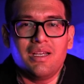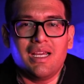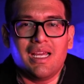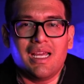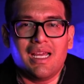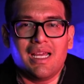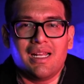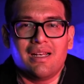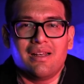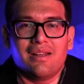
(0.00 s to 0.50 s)

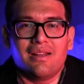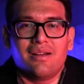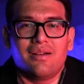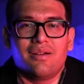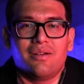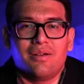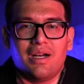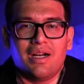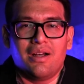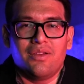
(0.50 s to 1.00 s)
And
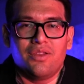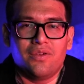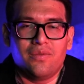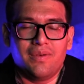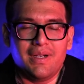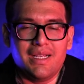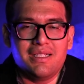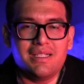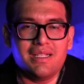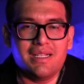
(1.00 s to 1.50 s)
the
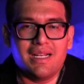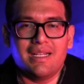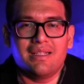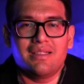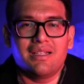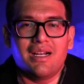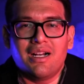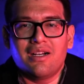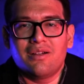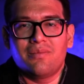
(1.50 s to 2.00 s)
reason I
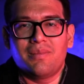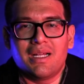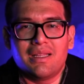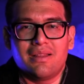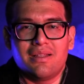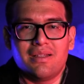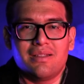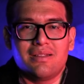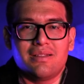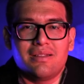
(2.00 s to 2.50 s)
talk
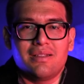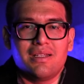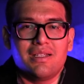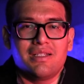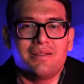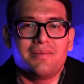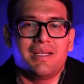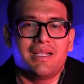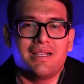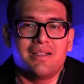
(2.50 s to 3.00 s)
about this
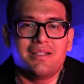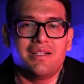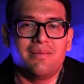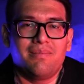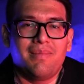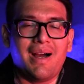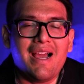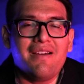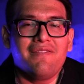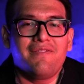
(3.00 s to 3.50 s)
is because
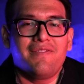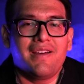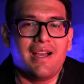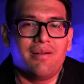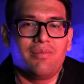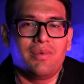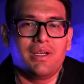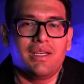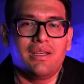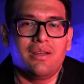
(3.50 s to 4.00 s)
in my
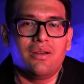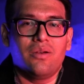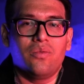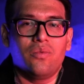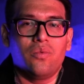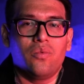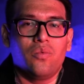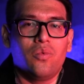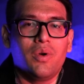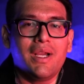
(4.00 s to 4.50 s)
family,
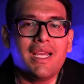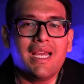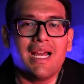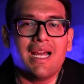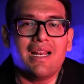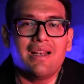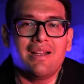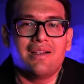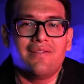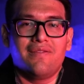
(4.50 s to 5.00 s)
we
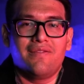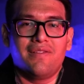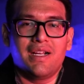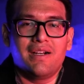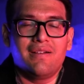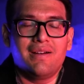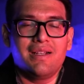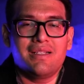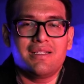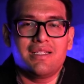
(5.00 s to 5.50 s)
had a
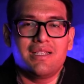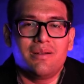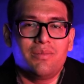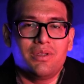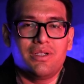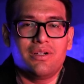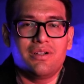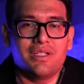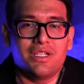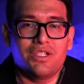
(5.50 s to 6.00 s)
very
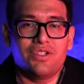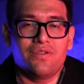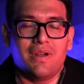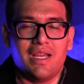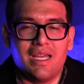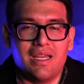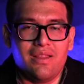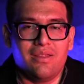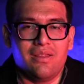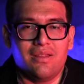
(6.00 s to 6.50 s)
similar
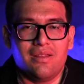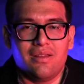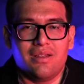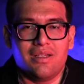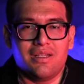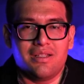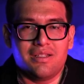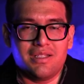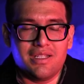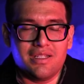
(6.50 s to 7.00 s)
situation.
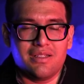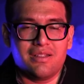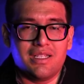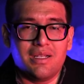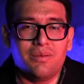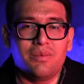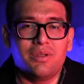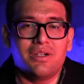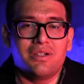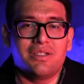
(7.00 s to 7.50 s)

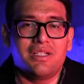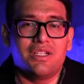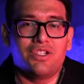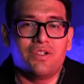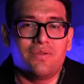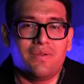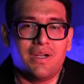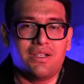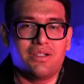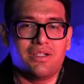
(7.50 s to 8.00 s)

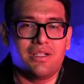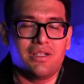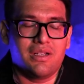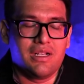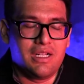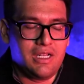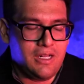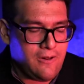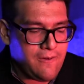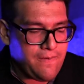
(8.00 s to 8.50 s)

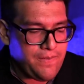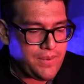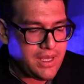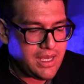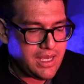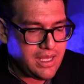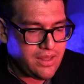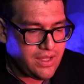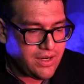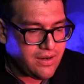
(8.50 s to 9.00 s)

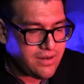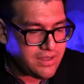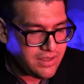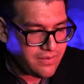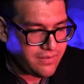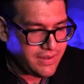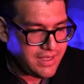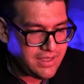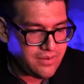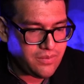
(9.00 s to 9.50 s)
And there is
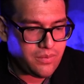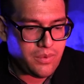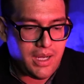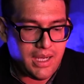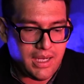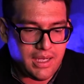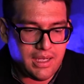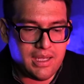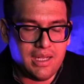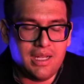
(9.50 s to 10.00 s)
a reason
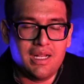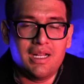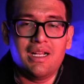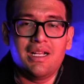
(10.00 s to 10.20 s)
why.